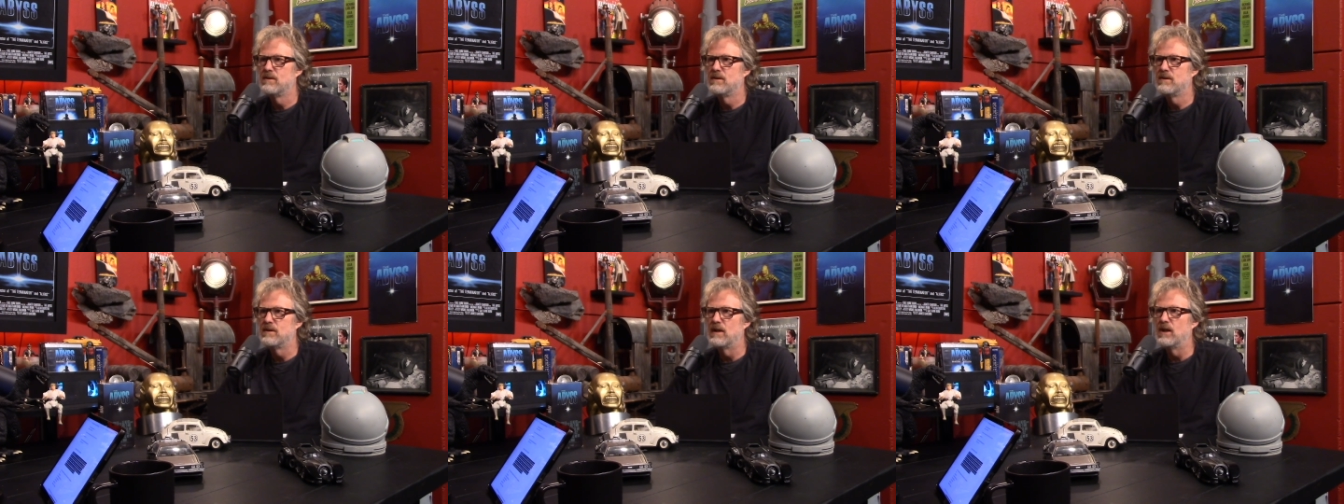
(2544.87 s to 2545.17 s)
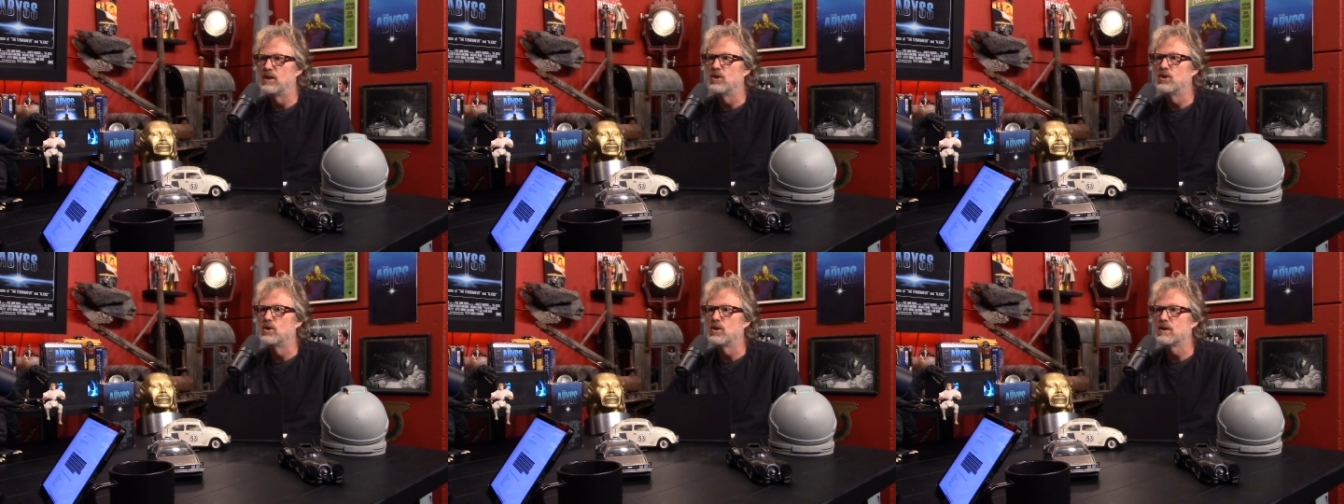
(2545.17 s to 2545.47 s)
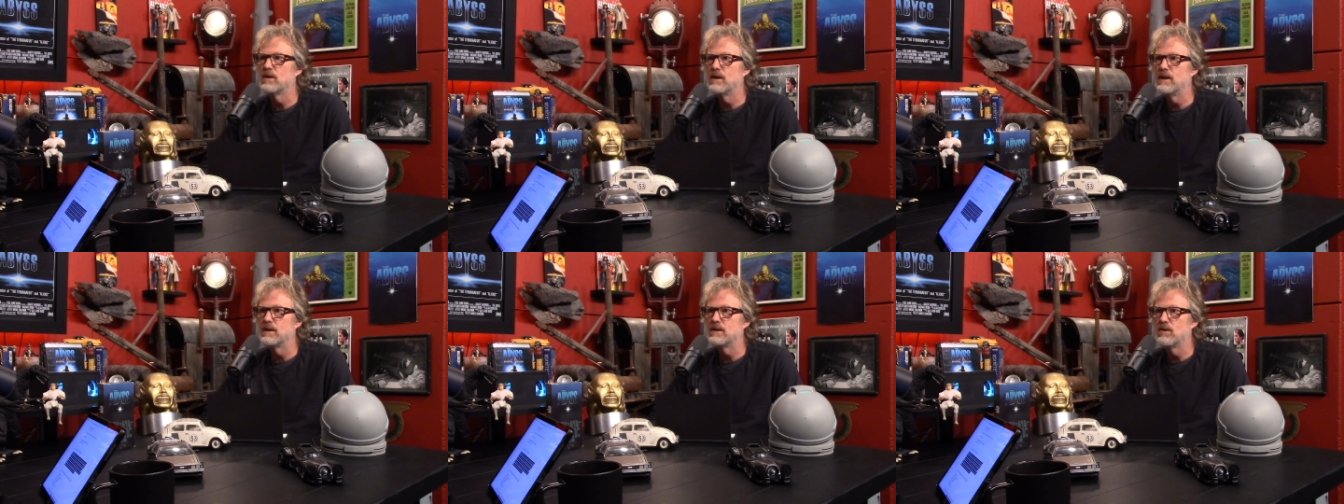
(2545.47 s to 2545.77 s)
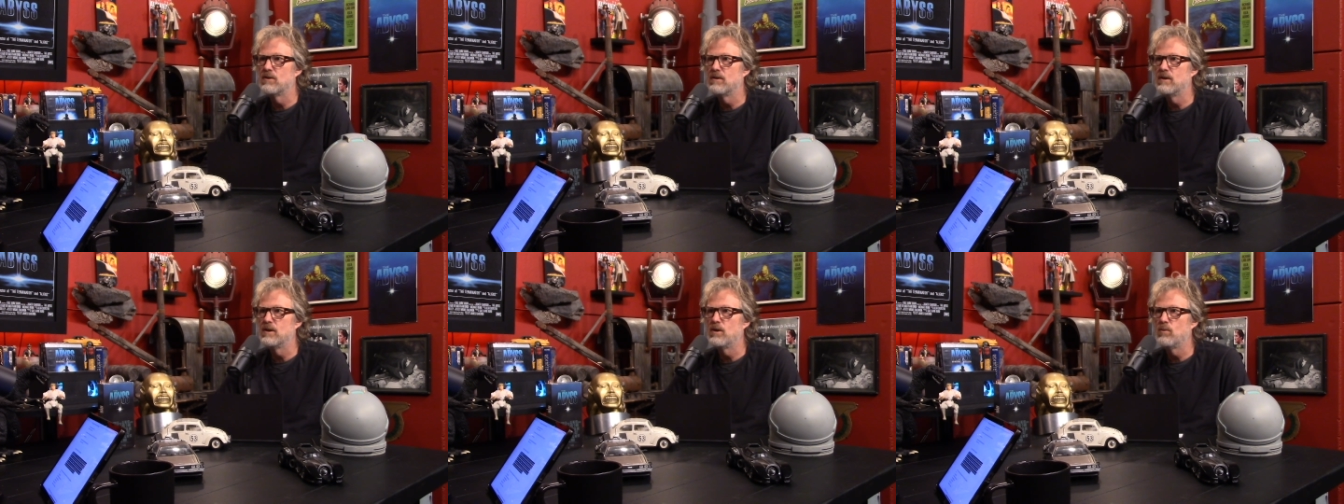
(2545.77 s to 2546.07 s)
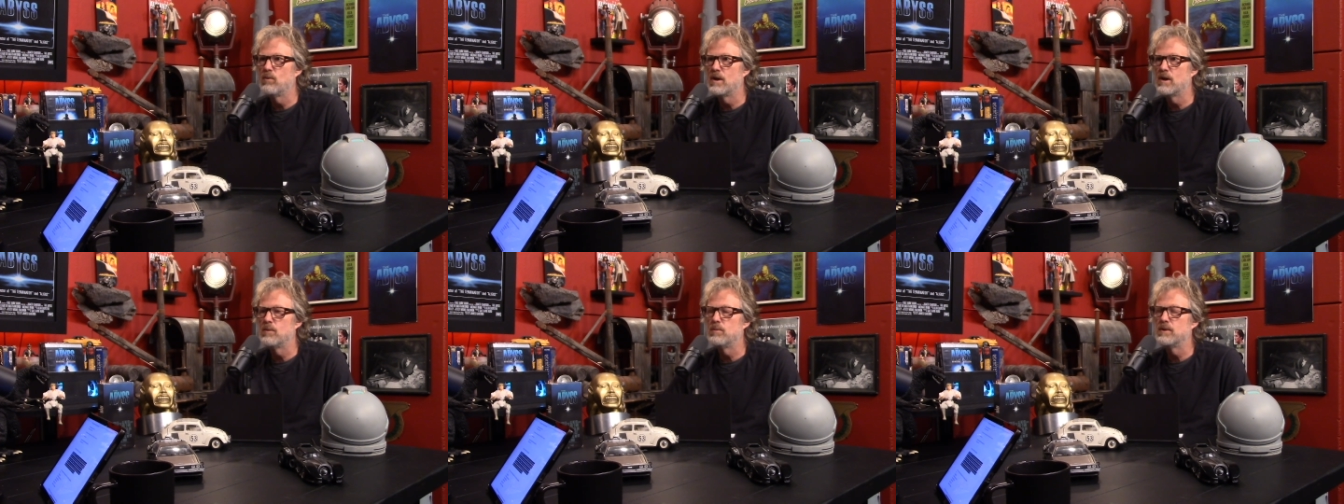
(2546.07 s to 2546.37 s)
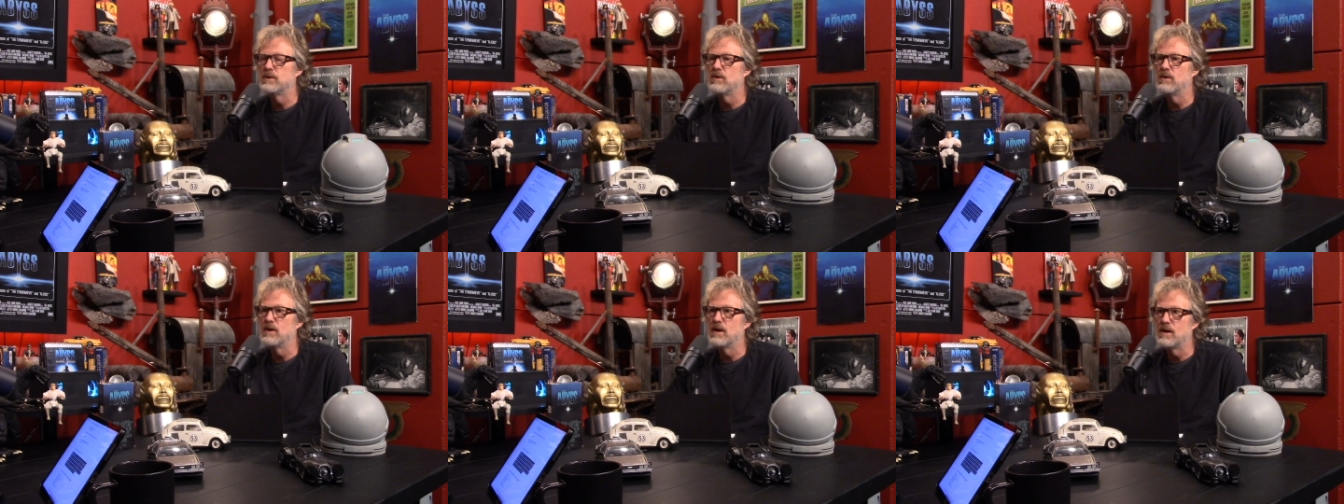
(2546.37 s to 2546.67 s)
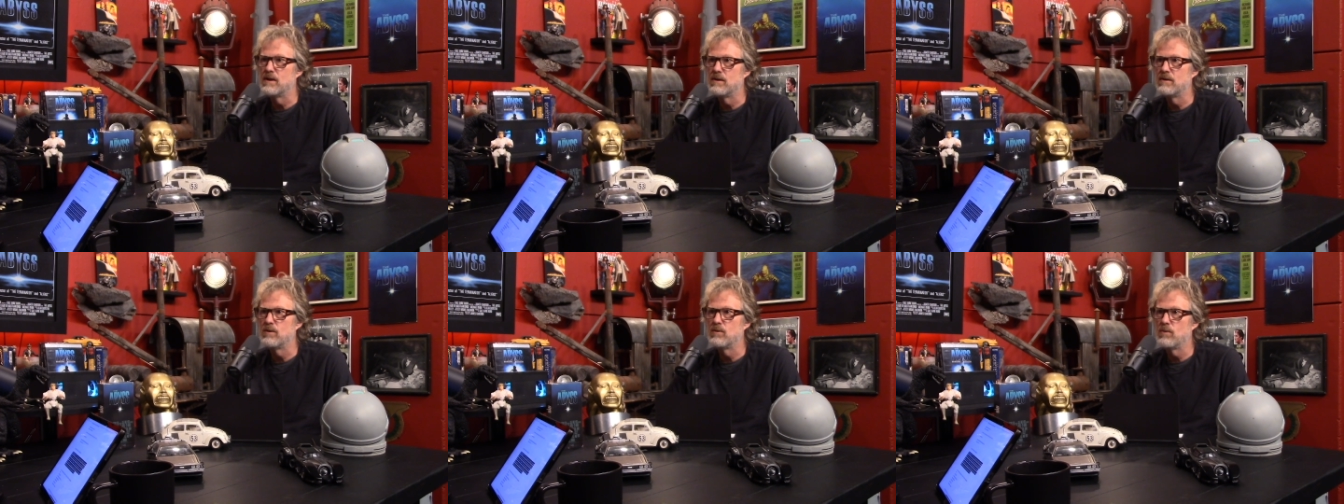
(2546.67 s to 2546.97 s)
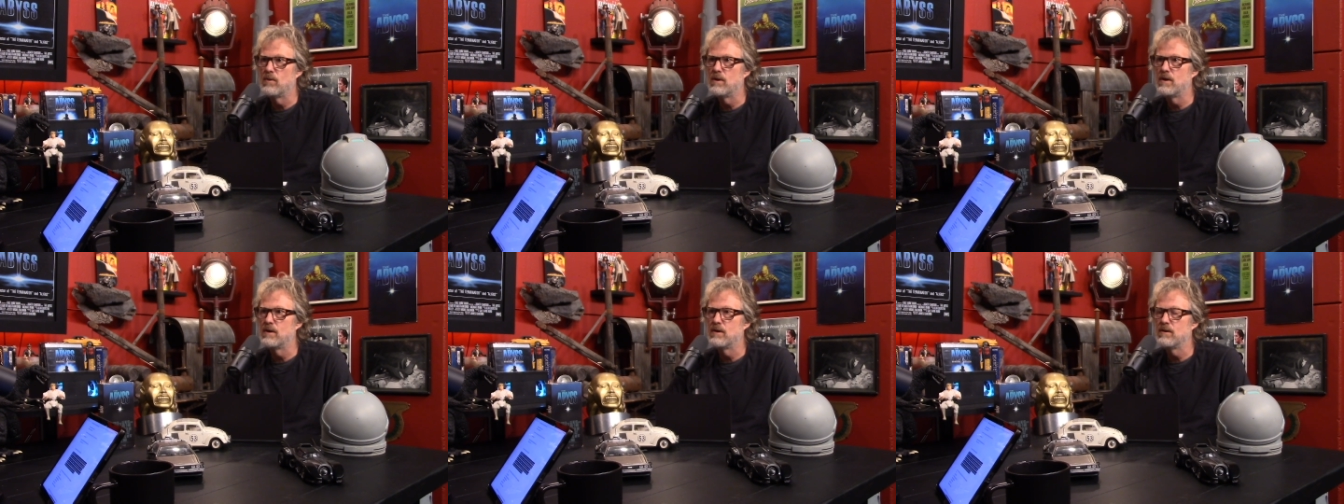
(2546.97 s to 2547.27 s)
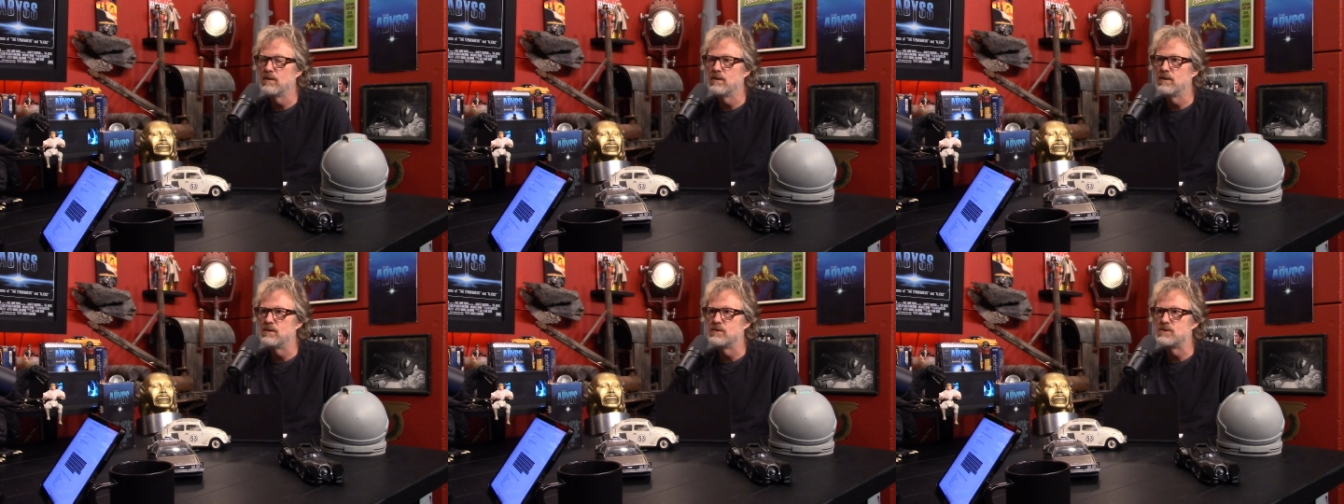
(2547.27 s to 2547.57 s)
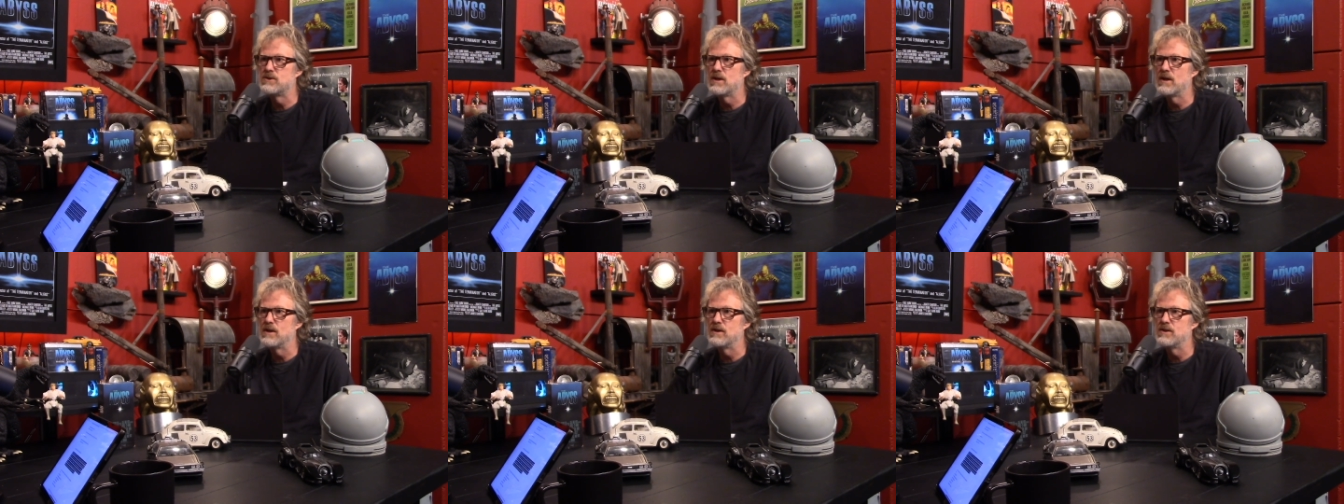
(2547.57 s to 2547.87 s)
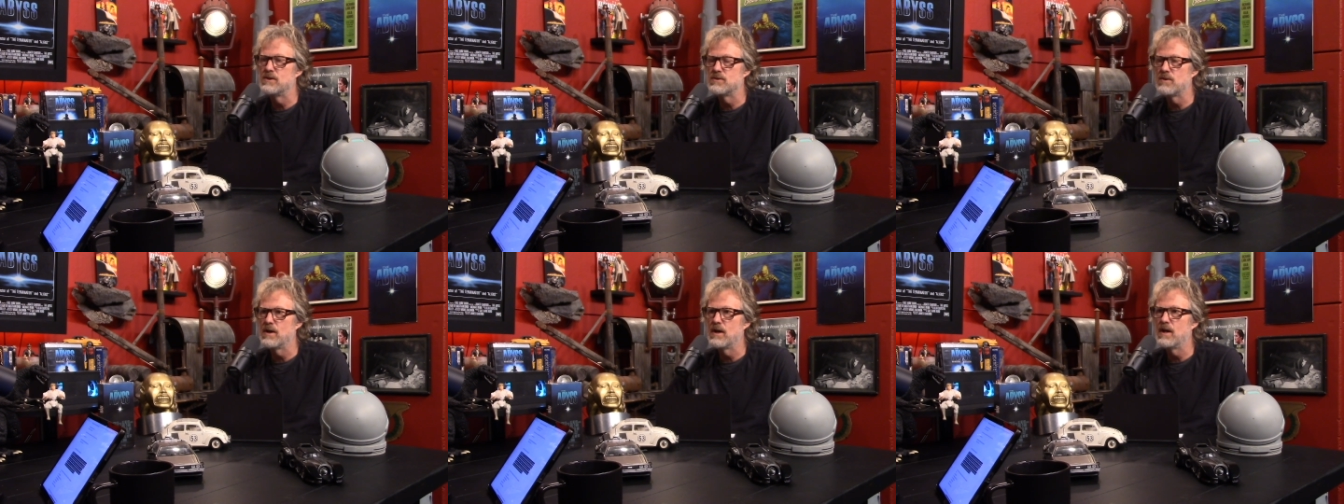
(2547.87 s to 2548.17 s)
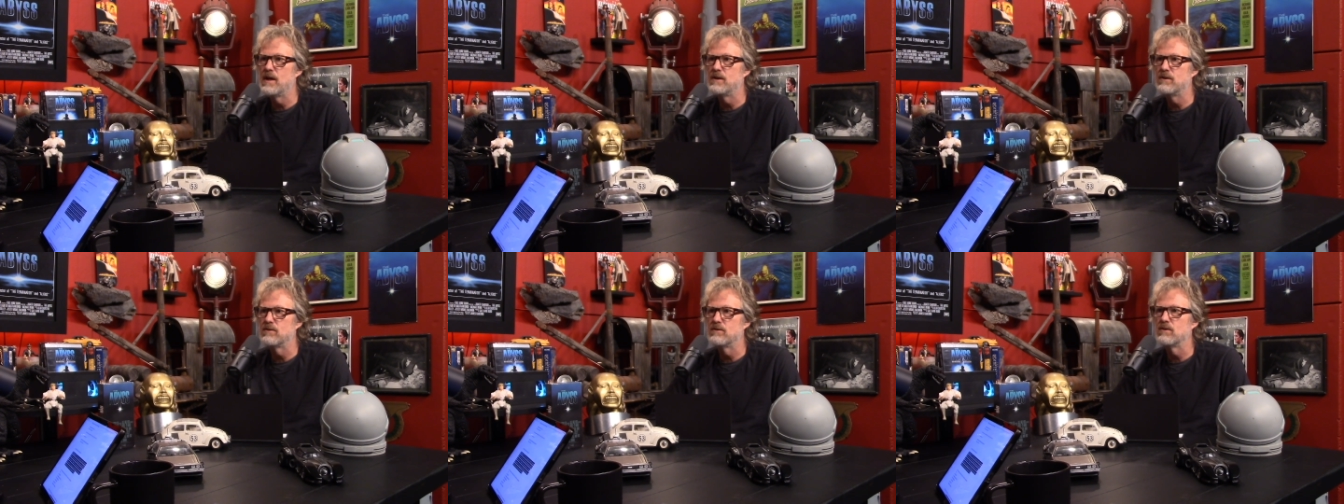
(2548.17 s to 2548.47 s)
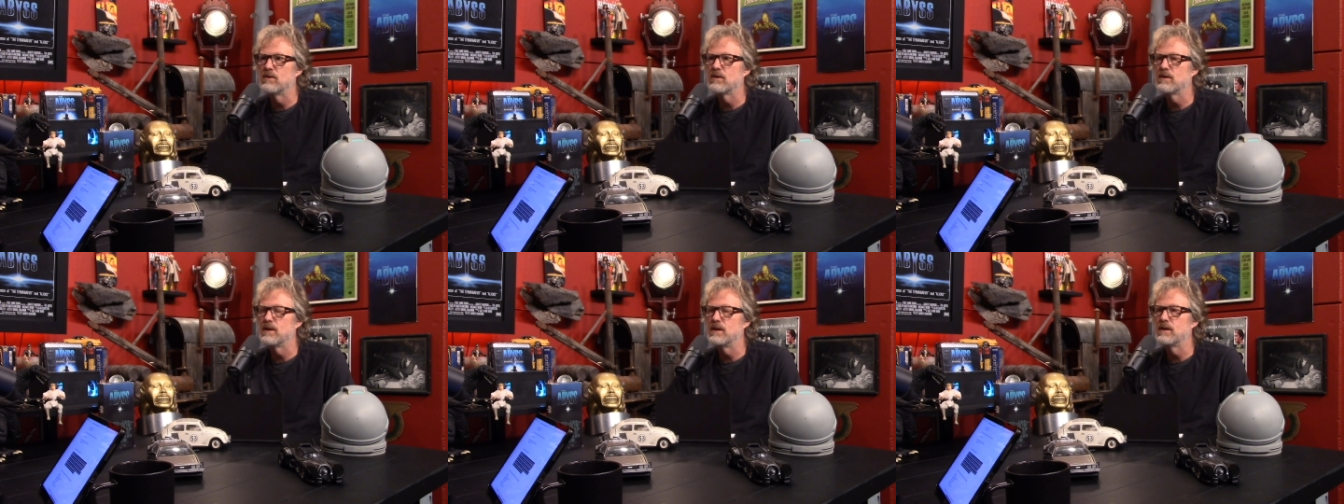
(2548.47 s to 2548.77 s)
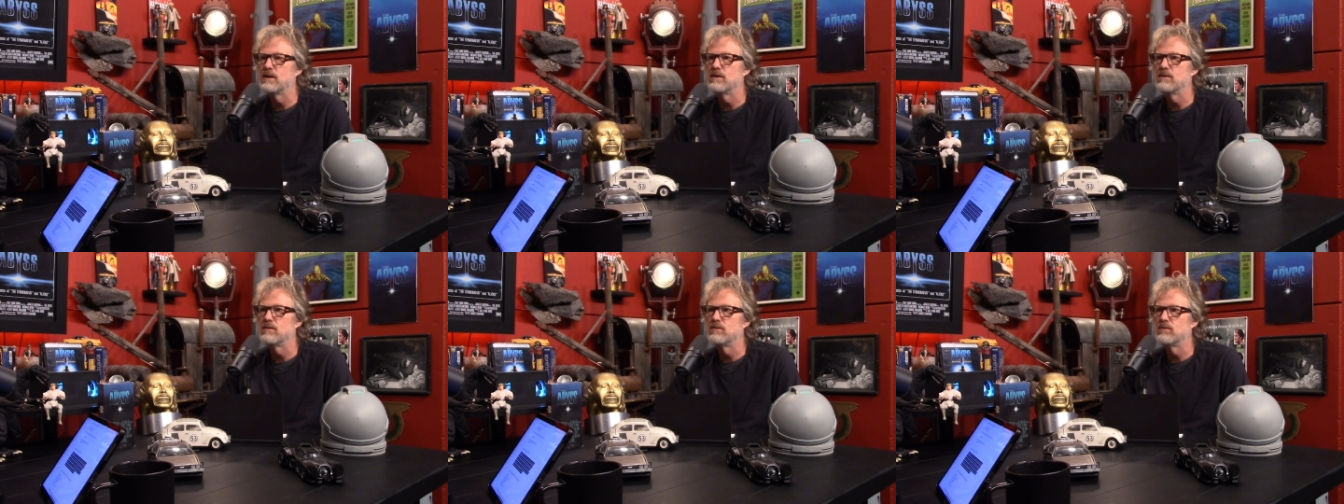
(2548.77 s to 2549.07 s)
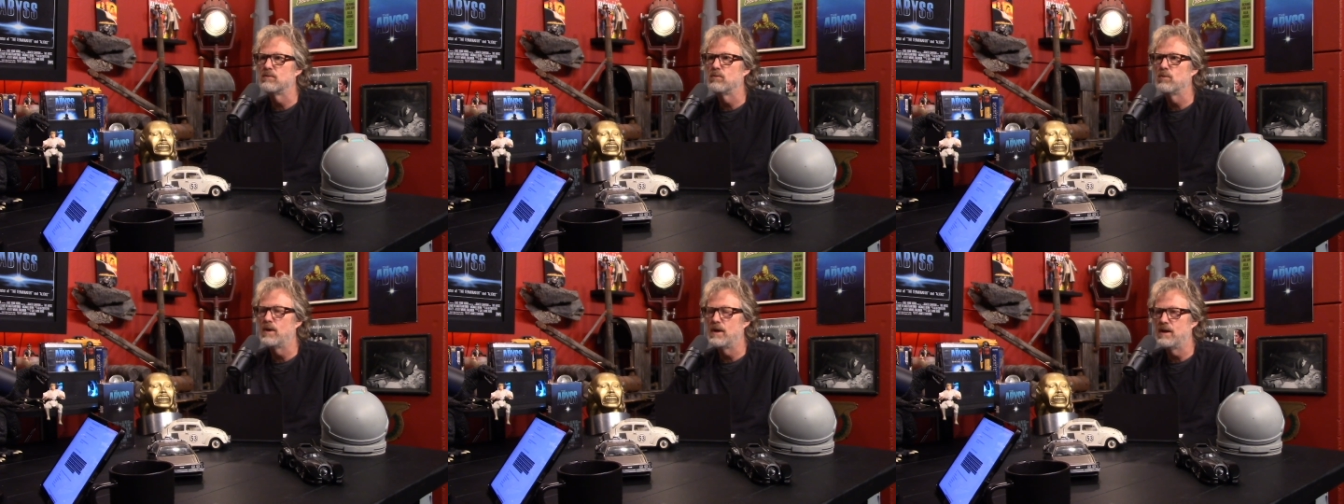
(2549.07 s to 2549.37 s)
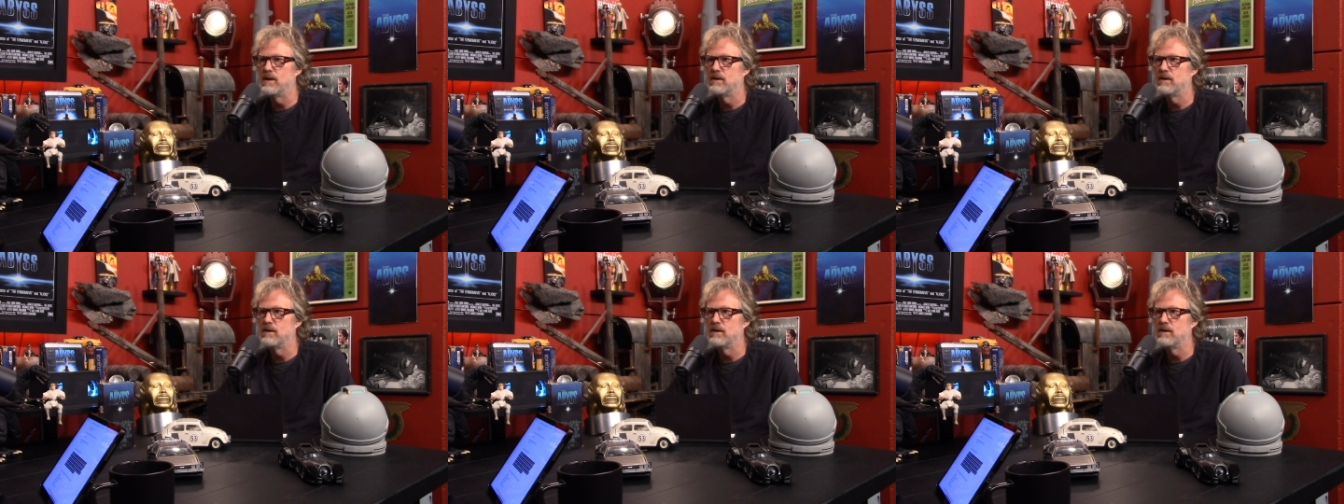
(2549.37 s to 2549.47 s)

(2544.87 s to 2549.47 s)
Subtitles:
that look like they're underwater, but they're not underwater, it's shot dry to look like it's wet.